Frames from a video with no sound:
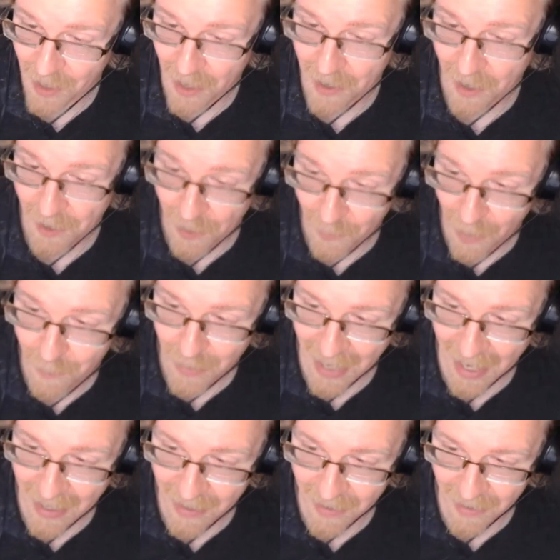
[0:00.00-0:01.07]
than the bumpy
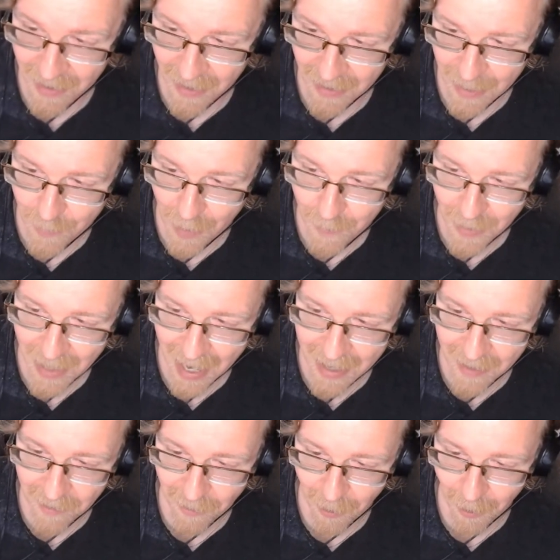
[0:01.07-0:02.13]
head, than the
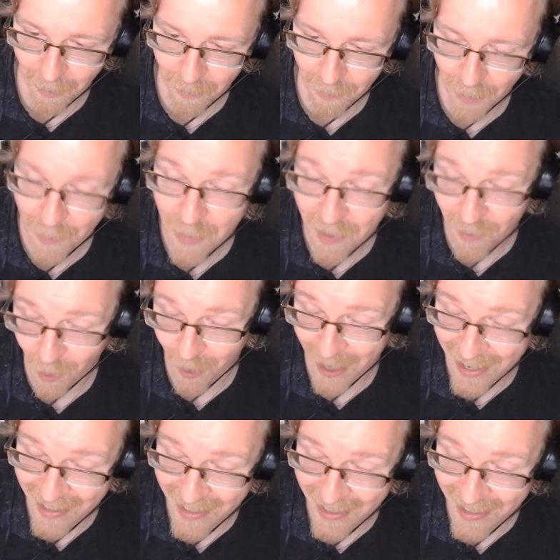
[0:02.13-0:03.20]
bumpy-headed, for,
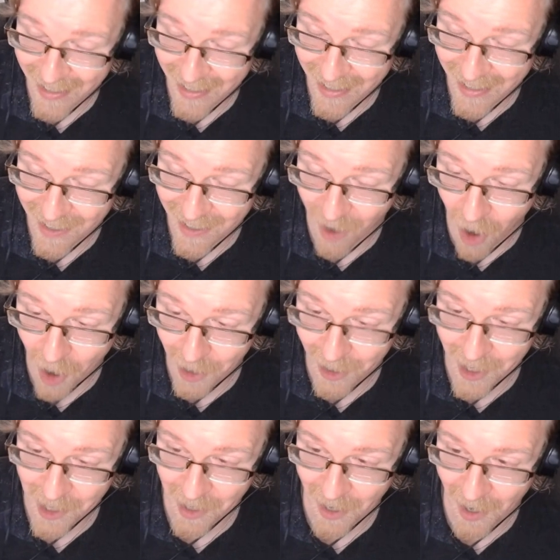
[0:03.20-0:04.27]
bumpy-foreheaded,
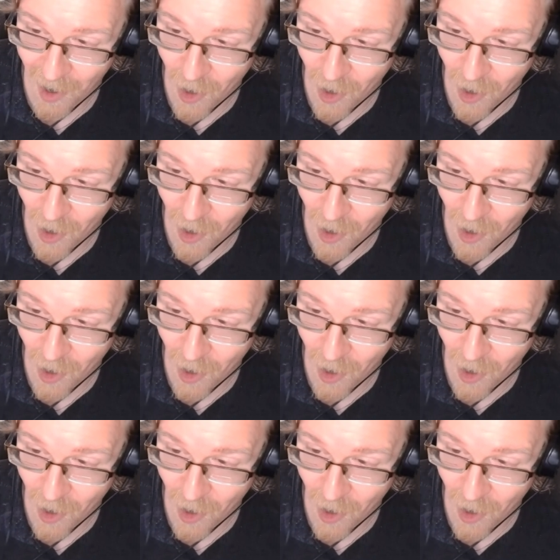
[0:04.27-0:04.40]
honors, uh,